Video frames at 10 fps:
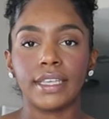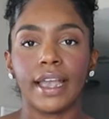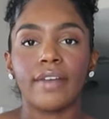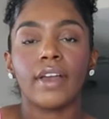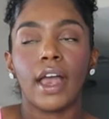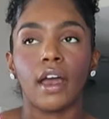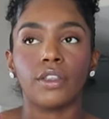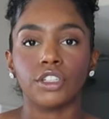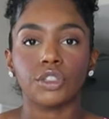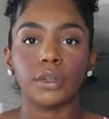Like, I've got
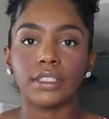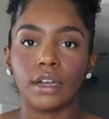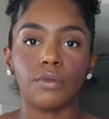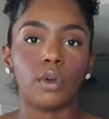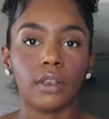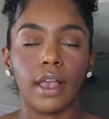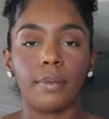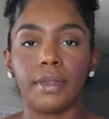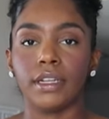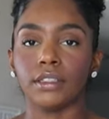other shorts that roll
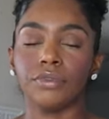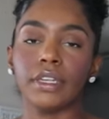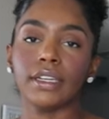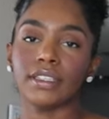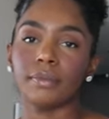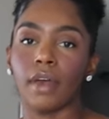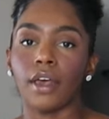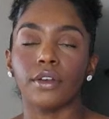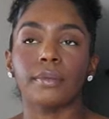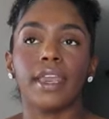up and it really doesn't
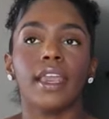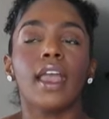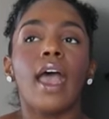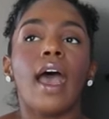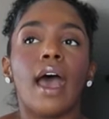bother me.